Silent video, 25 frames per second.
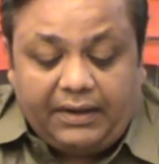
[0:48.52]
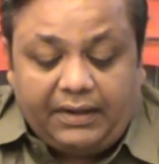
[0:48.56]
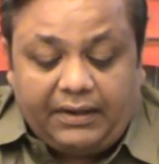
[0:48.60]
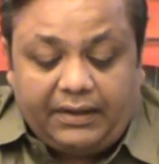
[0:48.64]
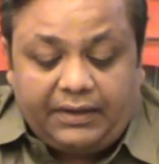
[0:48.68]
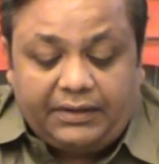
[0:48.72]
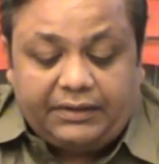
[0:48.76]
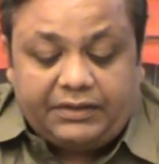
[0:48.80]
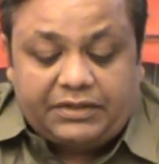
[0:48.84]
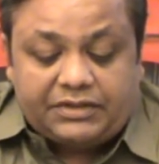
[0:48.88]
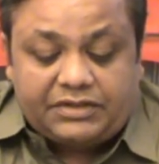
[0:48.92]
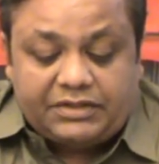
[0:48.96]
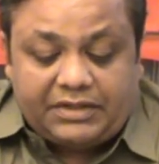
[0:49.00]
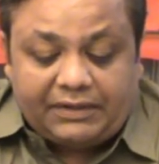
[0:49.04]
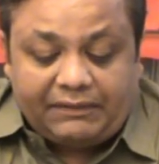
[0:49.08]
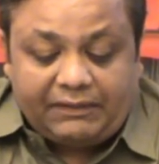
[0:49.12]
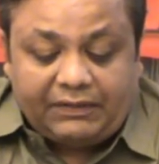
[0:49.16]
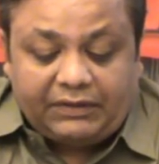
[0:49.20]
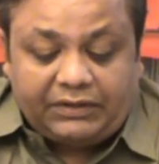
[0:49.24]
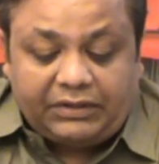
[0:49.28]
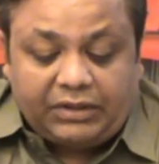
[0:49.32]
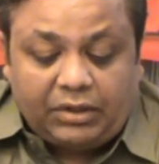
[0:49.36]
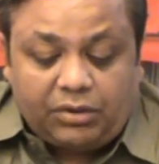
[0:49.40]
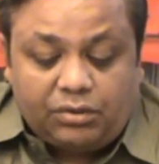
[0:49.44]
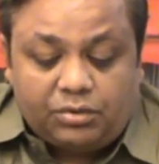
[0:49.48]
in the
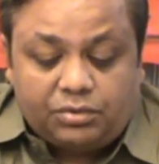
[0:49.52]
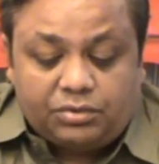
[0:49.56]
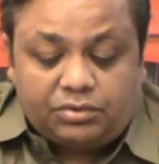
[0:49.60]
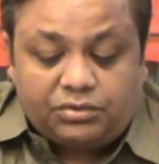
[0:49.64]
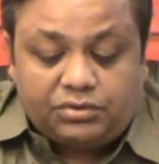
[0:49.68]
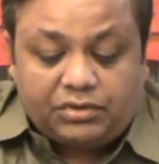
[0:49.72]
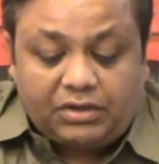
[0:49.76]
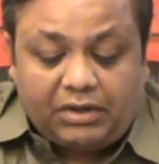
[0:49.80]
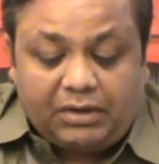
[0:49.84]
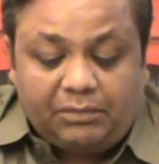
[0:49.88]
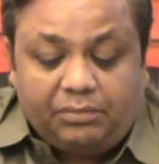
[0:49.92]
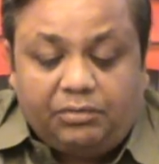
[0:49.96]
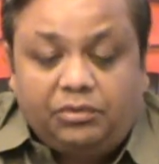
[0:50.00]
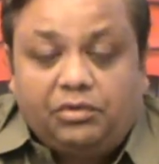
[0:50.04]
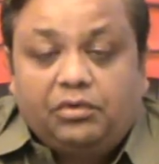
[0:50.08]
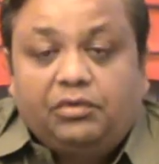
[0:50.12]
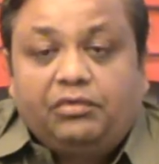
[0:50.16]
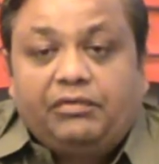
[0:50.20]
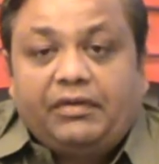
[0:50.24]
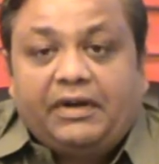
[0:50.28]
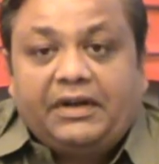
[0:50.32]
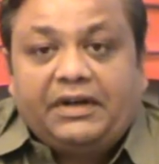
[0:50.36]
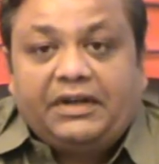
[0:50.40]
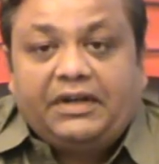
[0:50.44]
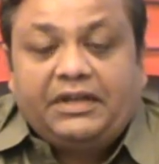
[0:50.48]
7th house up to
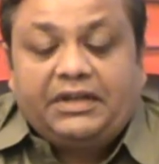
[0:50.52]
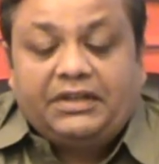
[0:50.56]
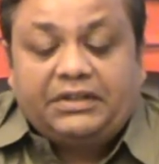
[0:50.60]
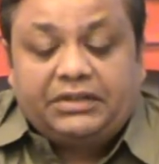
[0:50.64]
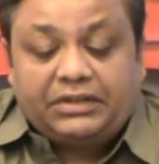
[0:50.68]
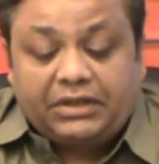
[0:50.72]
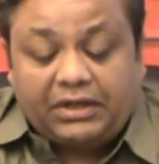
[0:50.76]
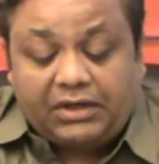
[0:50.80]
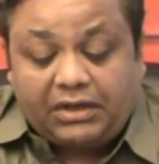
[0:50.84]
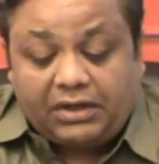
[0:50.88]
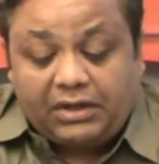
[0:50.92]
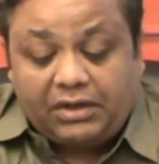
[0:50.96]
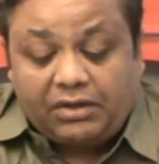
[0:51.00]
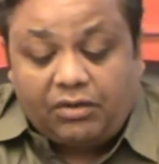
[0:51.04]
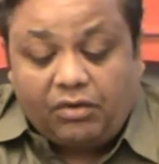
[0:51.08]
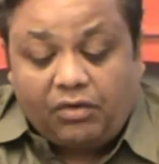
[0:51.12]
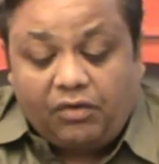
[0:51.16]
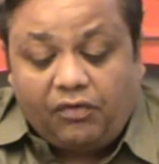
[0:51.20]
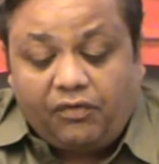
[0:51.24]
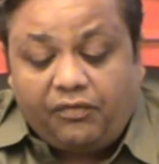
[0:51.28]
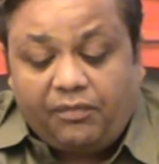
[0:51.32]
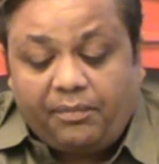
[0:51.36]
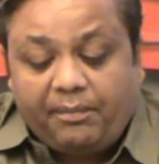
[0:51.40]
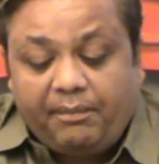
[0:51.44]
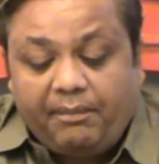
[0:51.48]
23rd
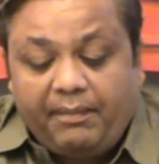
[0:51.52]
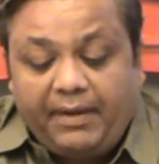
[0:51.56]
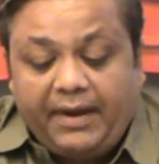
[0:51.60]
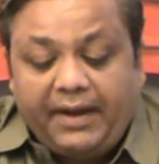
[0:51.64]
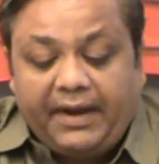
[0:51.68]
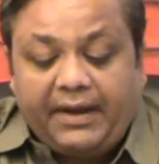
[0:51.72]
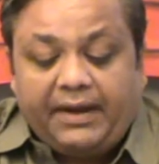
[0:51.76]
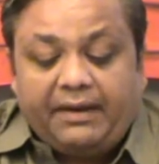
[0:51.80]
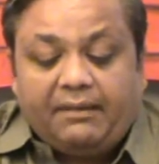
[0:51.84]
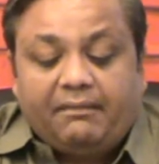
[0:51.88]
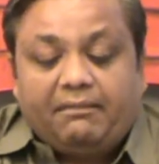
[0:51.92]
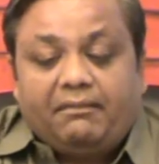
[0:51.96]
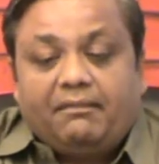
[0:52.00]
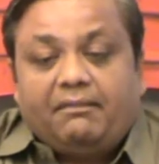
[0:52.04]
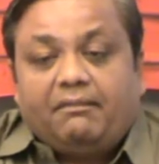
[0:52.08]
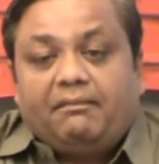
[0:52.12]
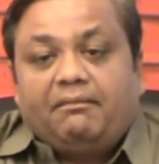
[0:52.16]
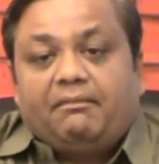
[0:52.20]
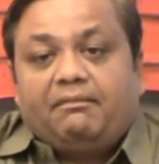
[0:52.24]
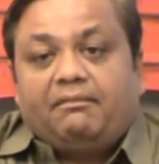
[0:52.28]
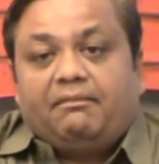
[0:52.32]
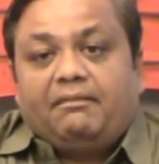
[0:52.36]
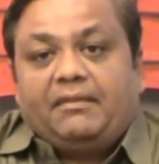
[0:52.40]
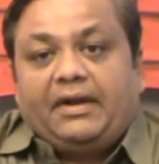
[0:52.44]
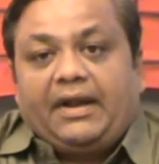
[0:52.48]
of May.
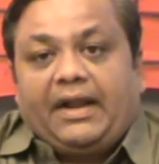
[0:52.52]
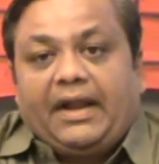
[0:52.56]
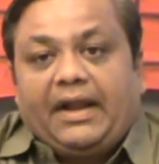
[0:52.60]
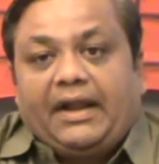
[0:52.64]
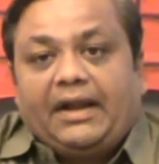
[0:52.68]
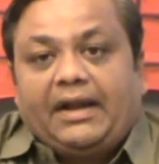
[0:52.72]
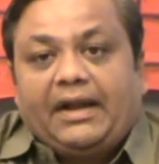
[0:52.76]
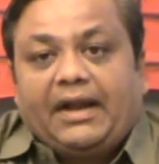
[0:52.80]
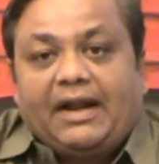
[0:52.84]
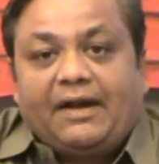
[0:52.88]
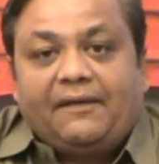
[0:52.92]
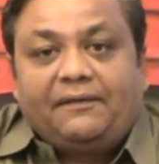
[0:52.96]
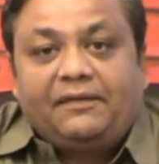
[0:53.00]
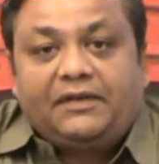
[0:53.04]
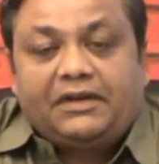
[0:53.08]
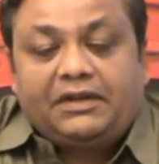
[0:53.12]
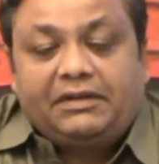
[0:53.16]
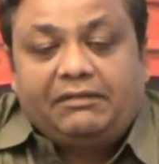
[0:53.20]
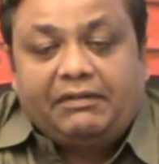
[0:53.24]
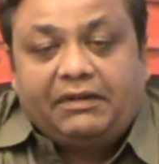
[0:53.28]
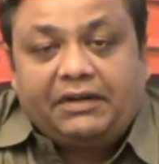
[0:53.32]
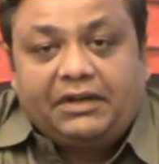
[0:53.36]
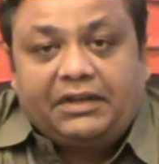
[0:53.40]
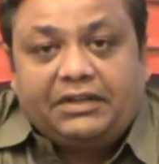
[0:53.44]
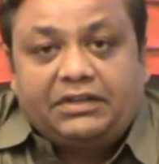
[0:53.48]
And after
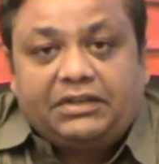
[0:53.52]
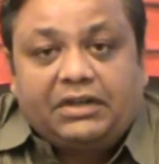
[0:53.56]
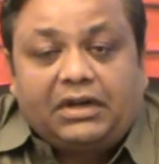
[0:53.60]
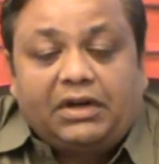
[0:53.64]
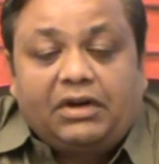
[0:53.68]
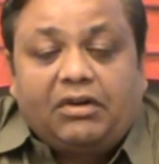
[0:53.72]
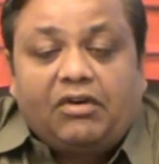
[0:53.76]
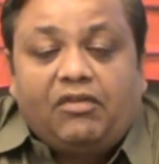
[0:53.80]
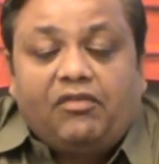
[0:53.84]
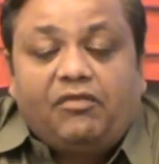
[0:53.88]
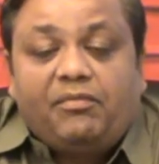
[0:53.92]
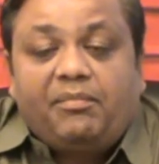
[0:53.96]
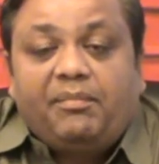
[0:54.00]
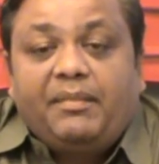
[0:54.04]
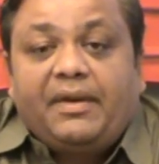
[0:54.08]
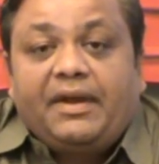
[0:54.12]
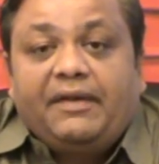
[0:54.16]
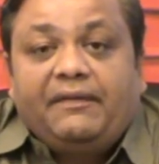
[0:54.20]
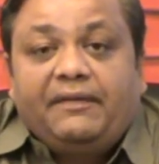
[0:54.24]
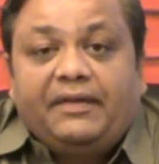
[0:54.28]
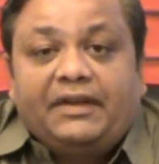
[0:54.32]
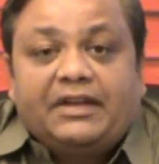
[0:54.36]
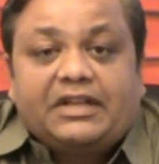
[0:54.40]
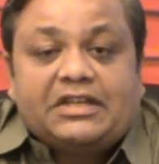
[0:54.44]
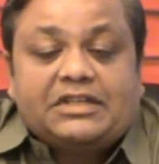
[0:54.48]
23rd of
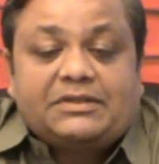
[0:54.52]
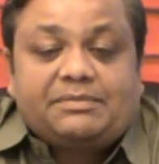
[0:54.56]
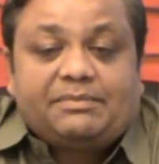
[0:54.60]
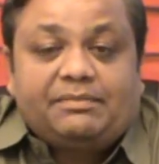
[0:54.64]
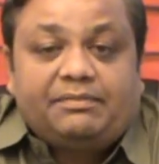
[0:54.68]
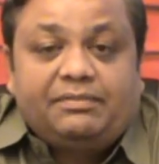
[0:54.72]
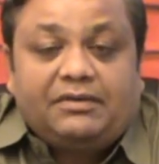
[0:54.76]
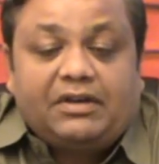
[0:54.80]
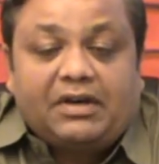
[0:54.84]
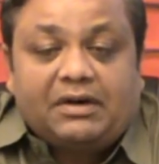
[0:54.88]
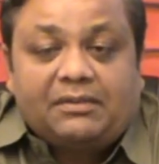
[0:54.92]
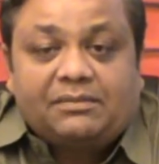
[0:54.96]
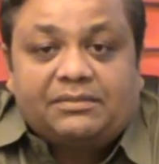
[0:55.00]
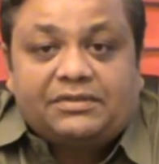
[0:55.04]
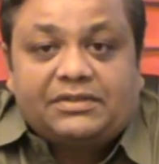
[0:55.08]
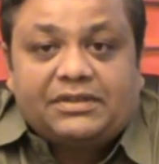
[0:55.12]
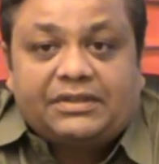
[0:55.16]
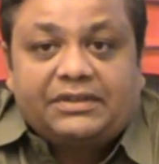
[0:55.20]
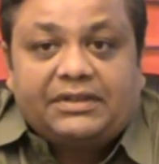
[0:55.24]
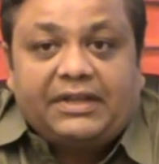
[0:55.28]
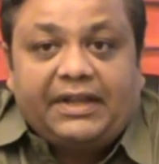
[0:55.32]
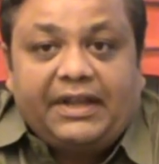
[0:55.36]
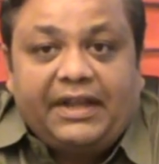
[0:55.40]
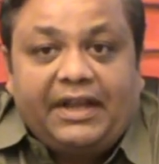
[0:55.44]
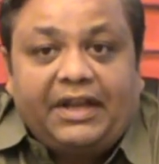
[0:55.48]
May, Venus comes
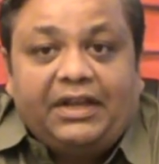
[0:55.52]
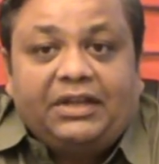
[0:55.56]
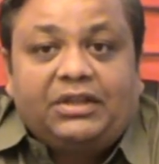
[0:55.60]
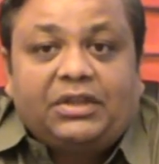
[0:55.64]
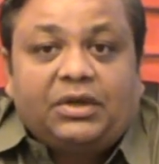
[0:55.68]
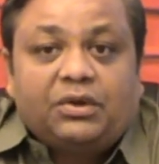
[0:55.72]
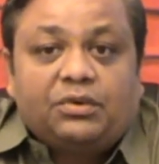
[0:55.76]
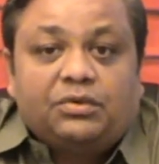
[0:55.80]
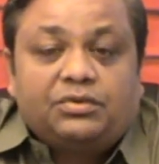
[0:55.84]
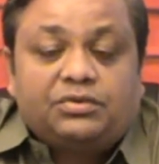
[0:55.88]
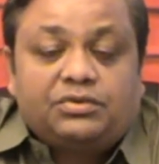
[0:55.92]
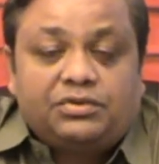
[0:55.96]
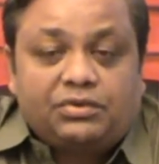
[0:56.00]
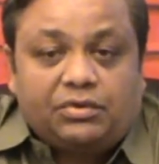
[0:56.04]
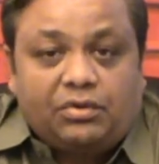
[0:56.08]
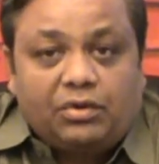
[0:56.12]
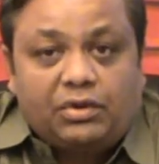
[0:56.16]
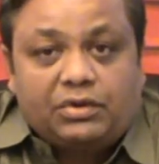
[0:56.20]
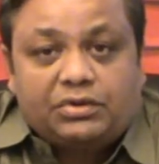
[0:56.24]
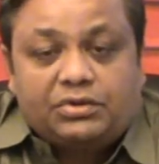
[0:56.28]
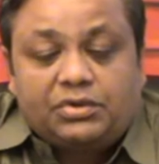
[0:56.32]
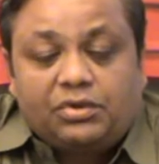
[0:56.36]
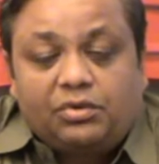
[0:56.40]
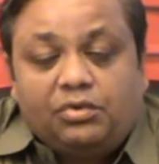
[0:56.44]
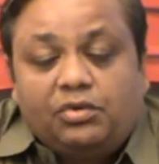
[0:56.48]
in the 8th house,
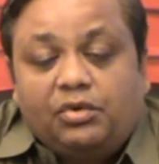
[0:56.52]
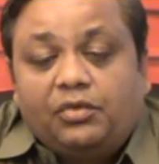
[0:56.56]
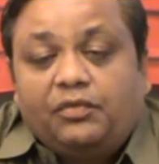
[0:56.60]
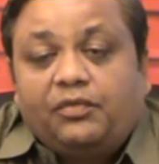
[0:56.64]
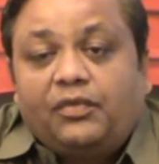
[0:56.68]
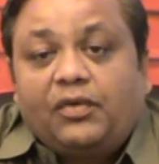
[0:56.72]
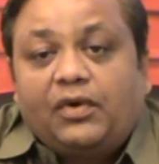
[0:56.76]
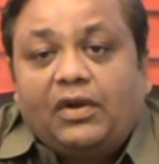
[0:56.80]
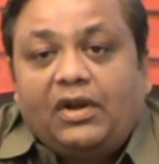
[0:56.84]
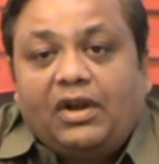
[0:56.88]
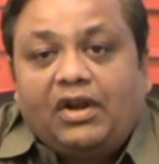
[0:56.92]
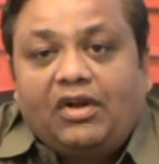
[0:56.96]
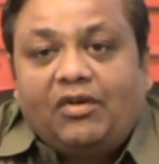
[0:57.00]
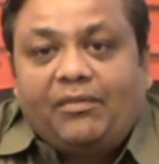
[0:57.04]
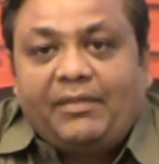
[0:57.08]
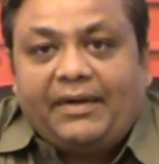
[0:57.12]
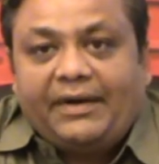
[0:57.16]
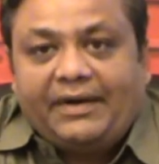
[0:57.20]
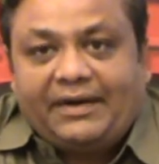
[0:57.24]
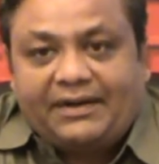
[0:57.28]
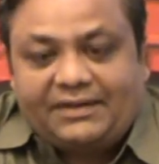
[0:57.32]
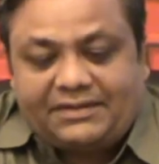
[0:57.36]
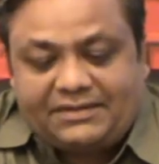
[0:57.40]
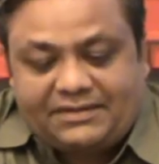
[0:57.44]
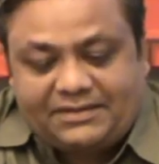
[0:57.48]
also good for love
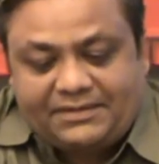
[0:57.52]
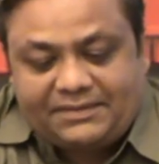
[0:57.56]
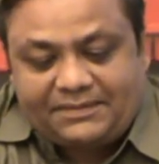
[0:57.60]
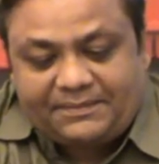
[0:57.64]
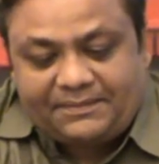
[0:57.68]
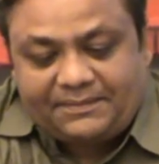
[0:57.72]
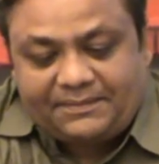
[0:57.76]
matters.